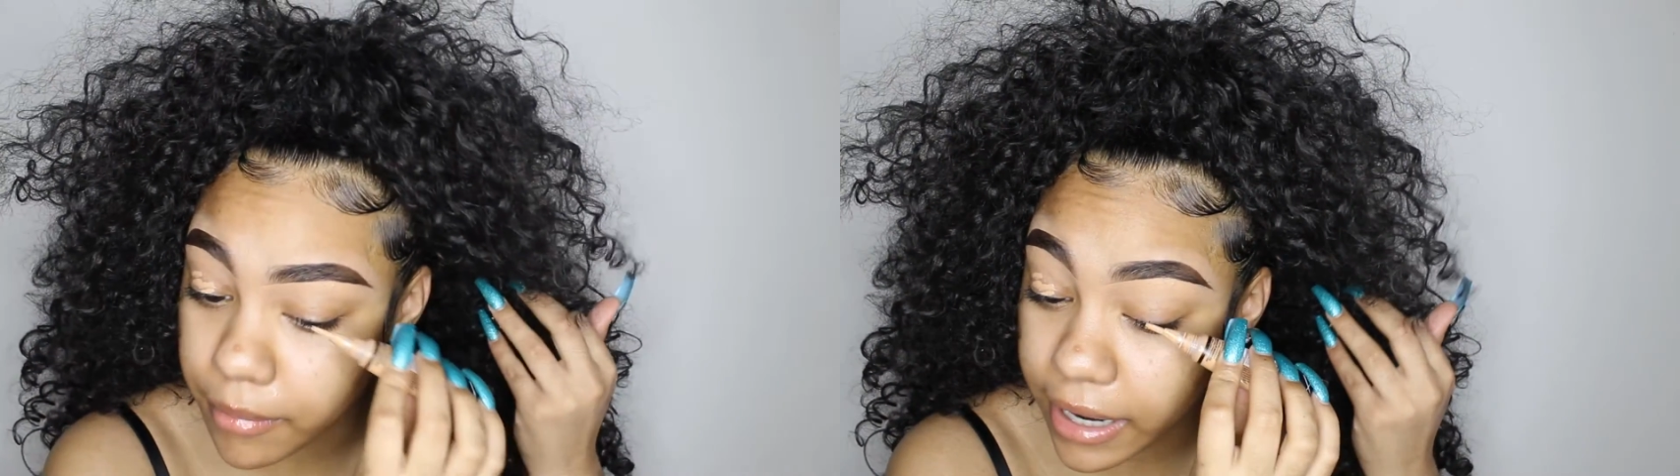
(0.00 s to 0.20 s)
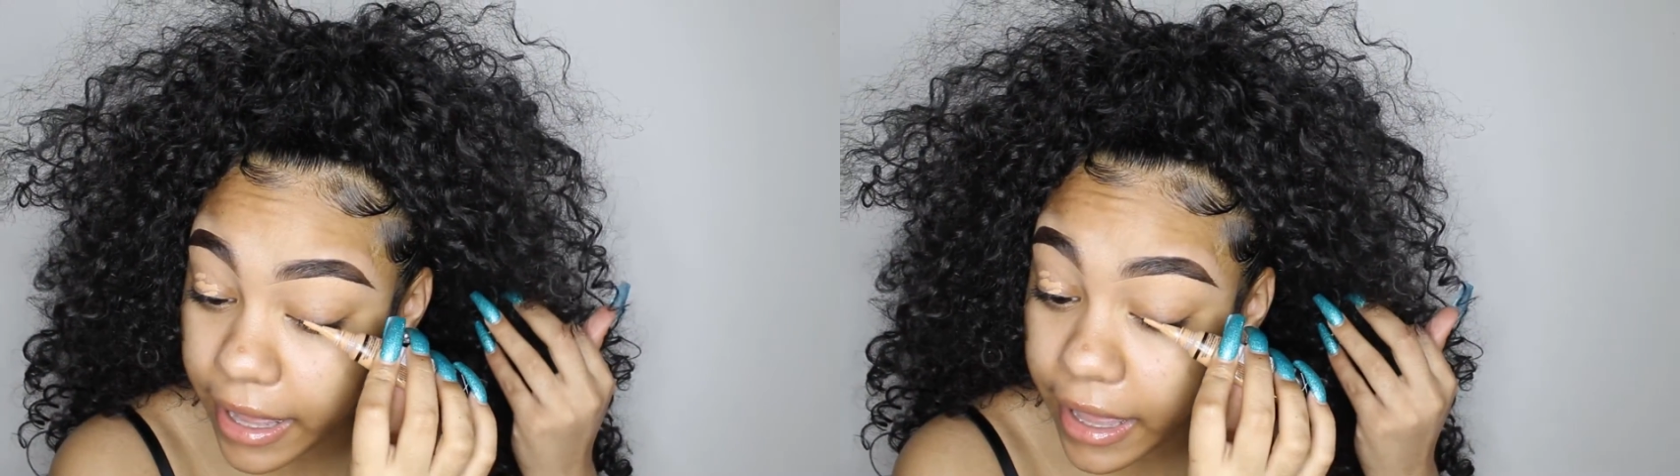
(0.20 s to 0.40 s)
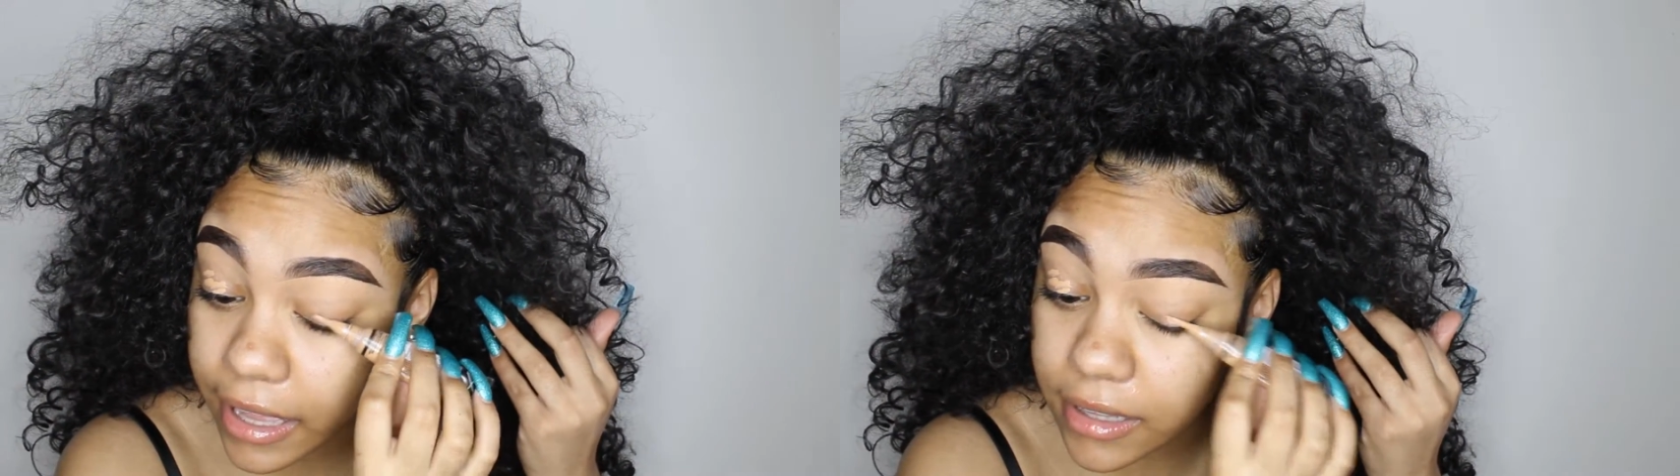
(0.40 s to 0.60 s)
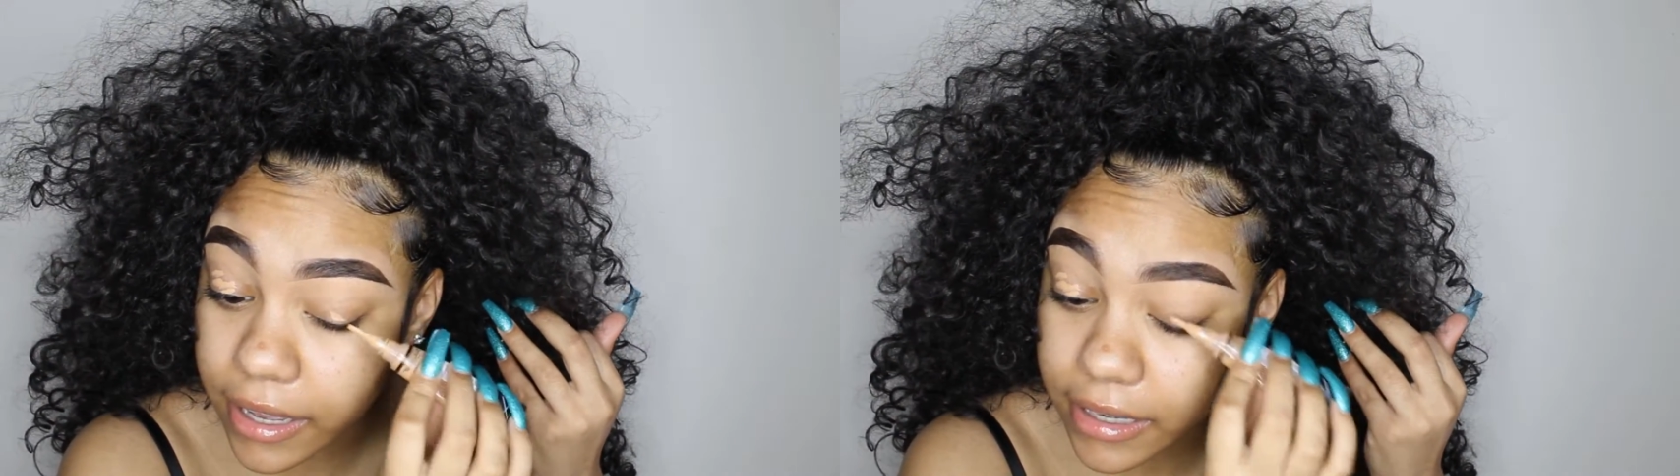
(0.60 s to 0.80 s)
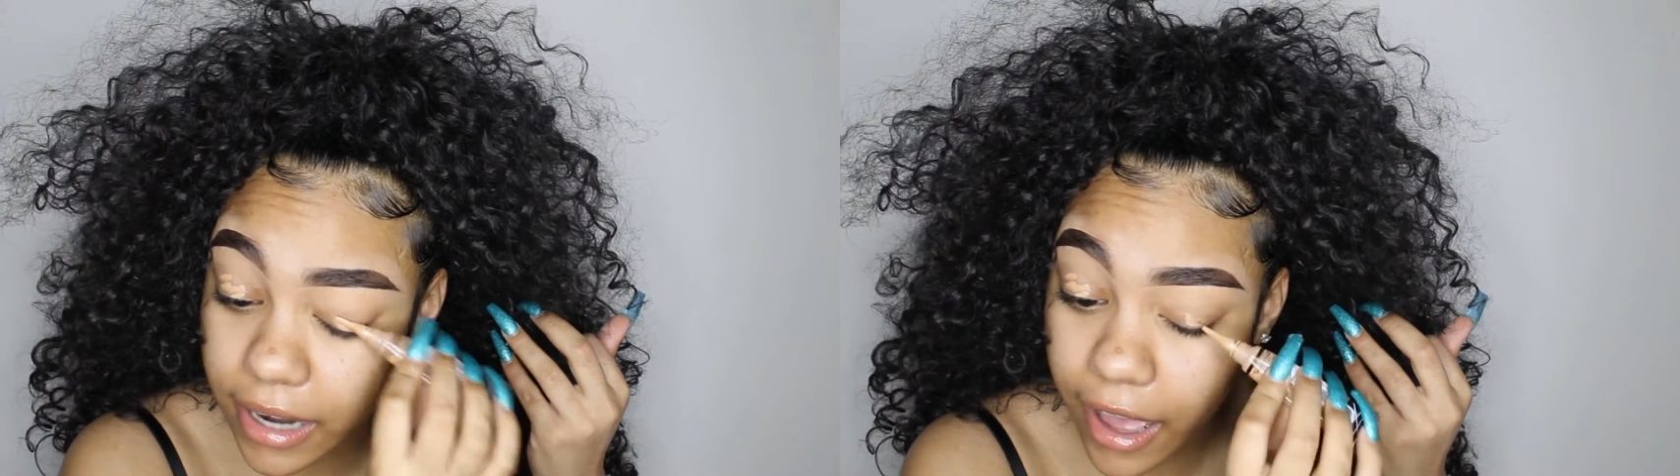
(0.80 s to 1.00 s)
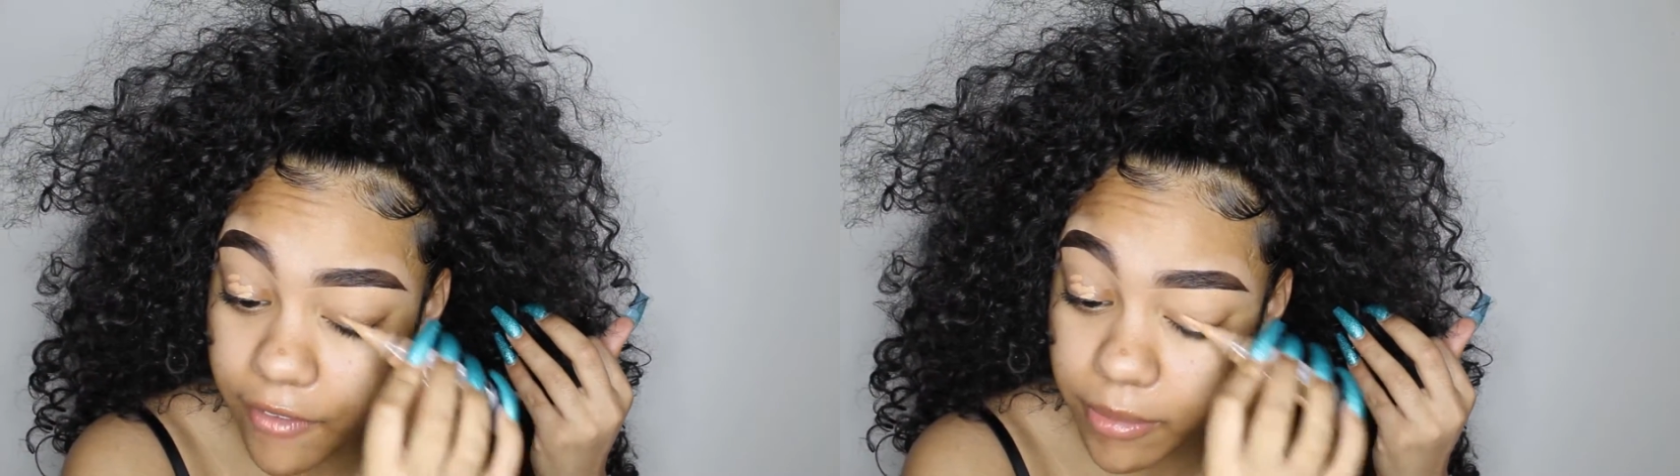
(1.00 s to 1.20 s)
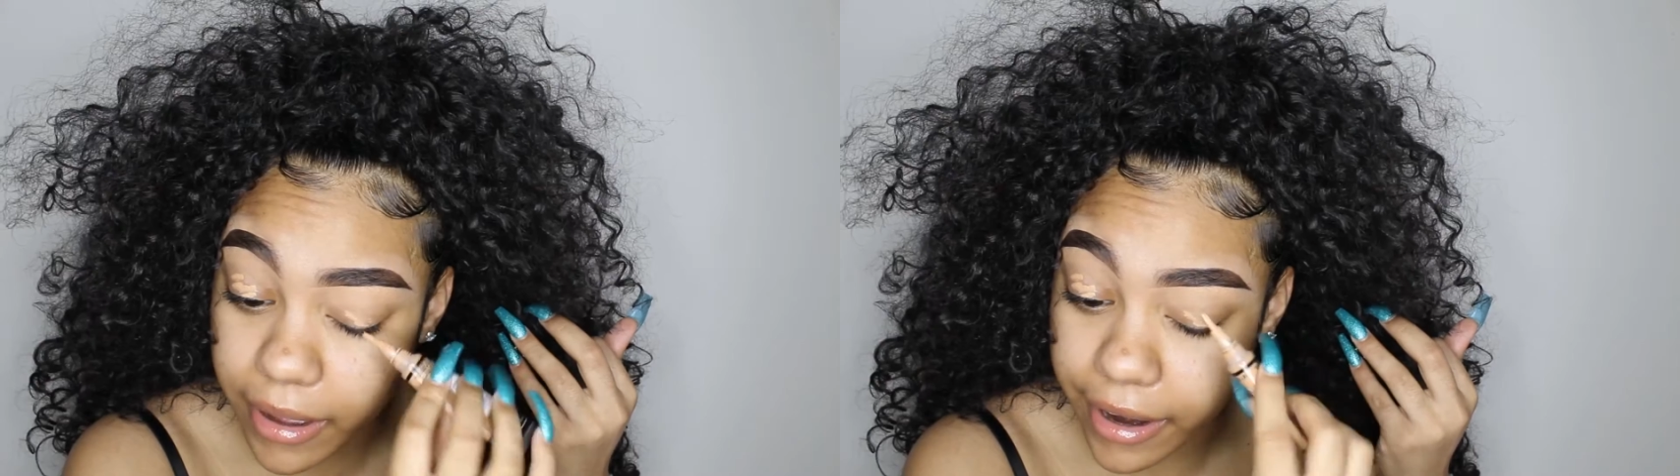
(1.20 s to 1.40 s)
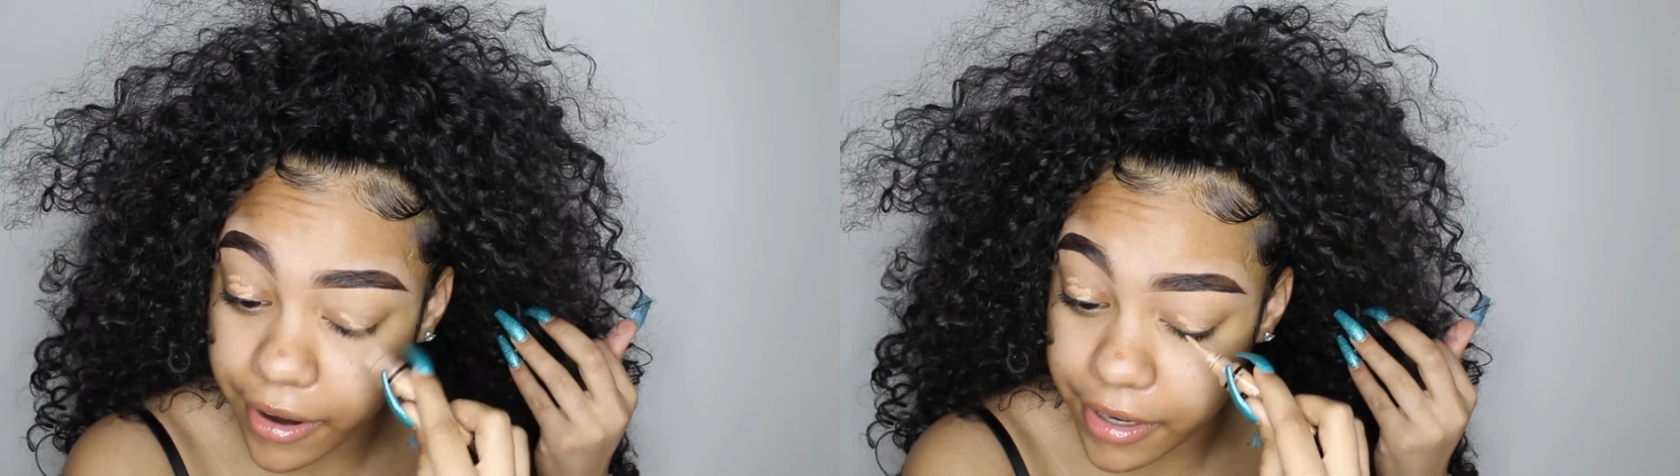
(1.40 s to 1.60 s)
But I hate like not having my
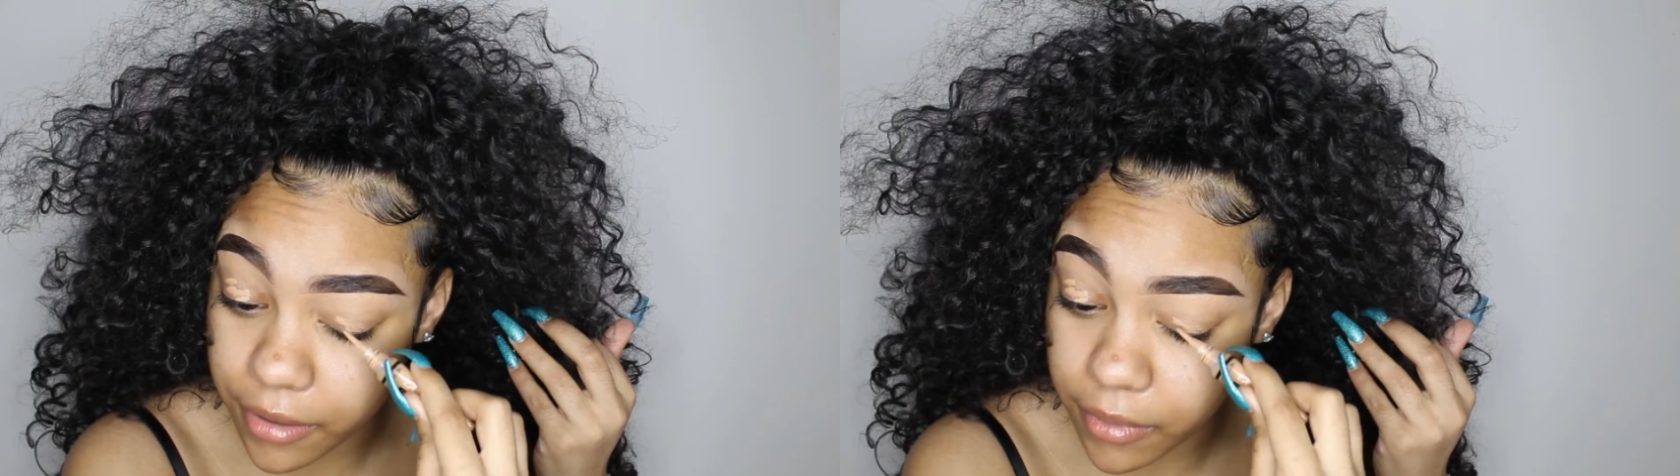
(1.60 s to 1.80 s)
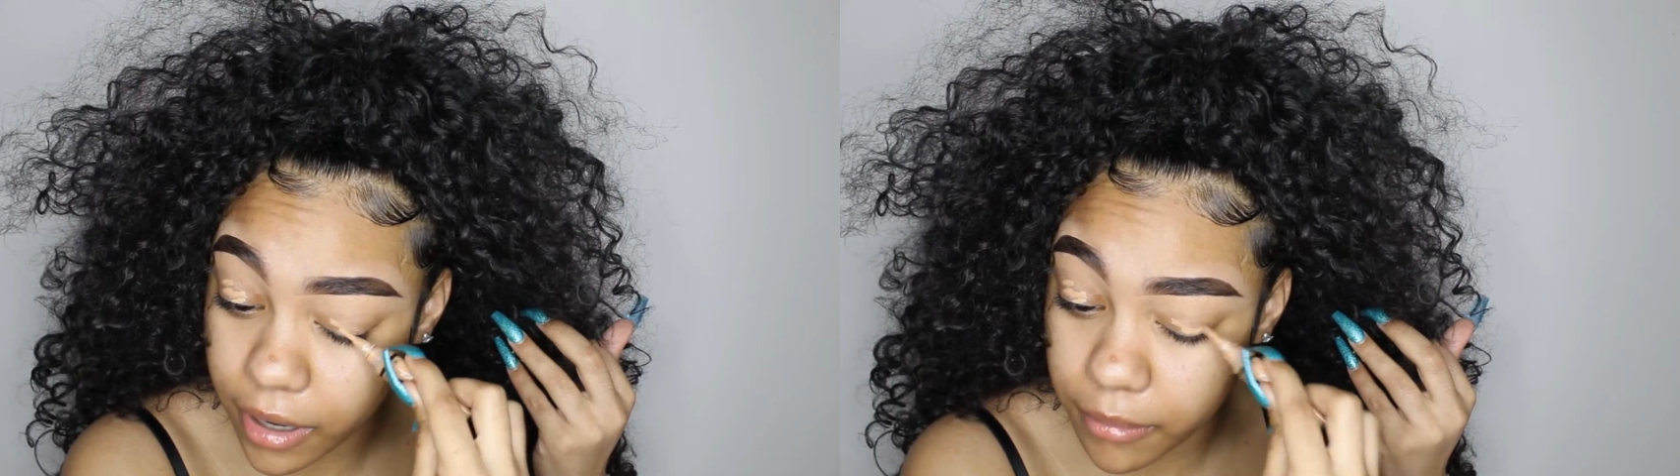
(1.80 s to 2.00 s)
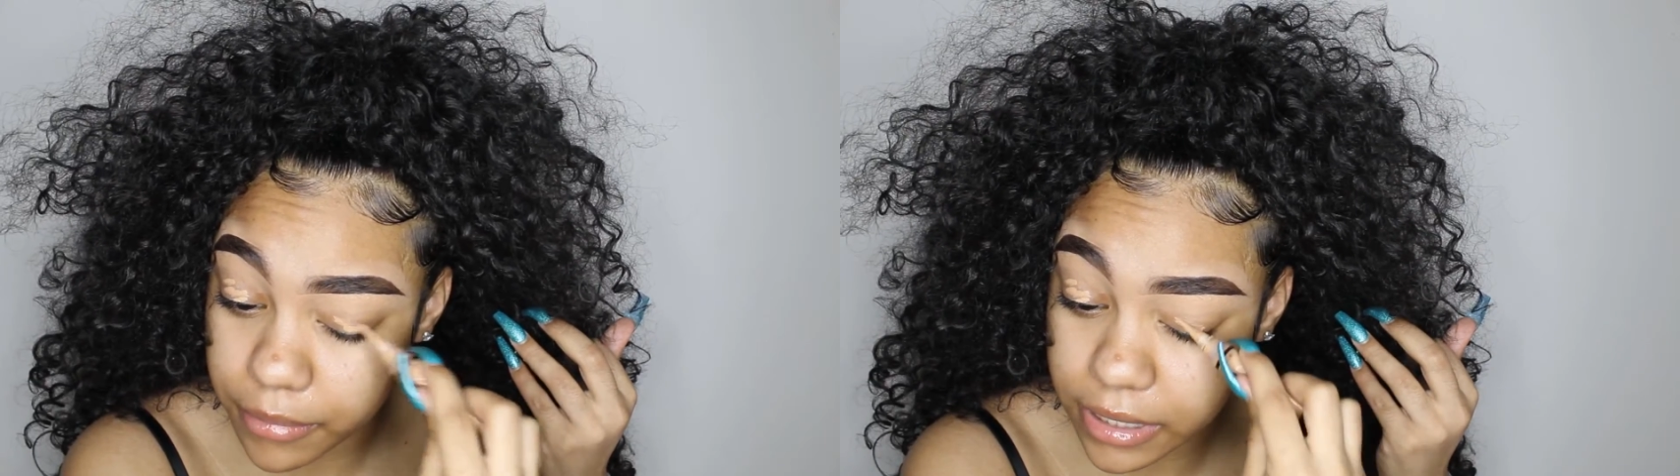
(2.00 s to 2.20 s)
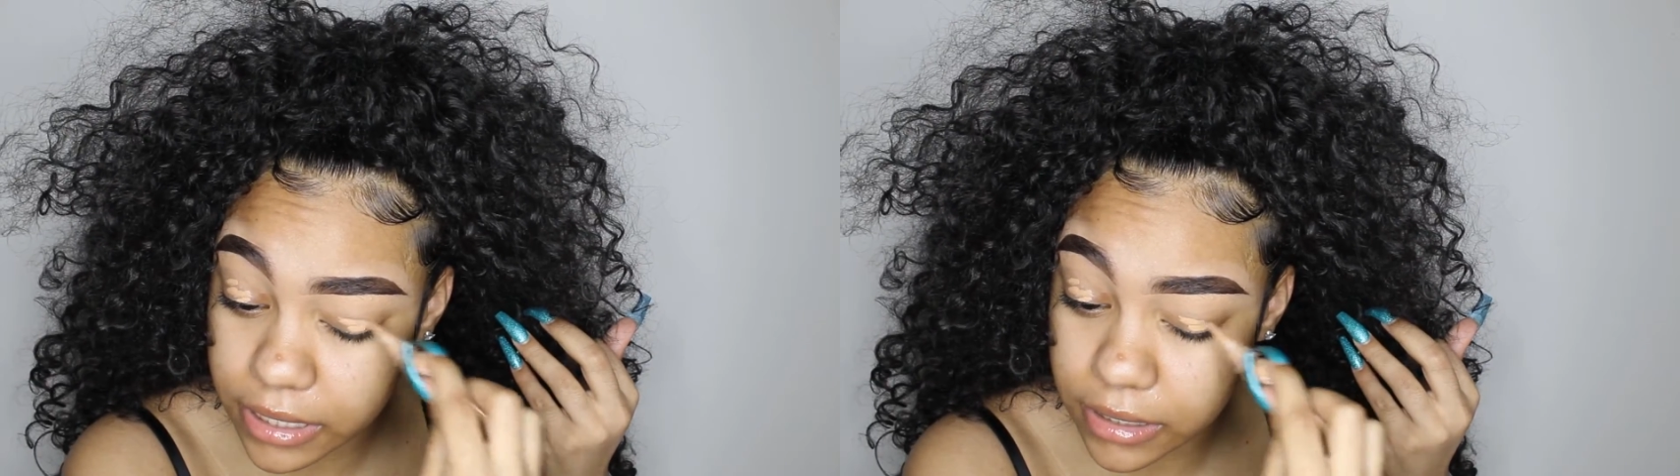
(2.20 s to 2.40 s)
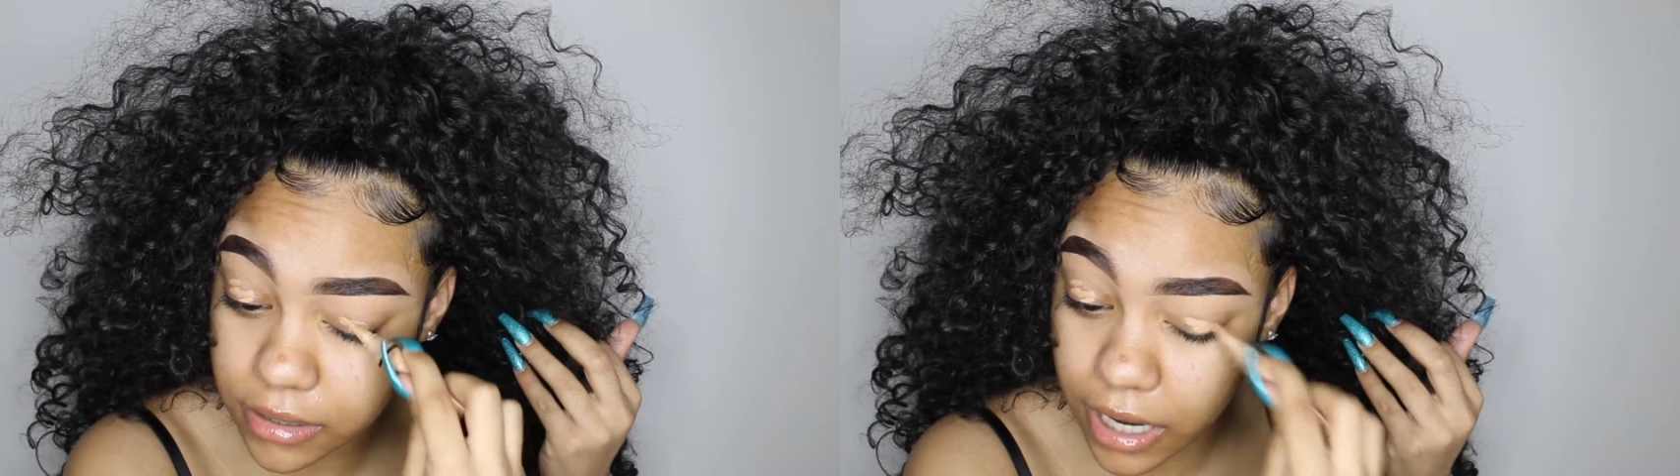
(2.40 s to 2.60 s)
hair done when I'm beat.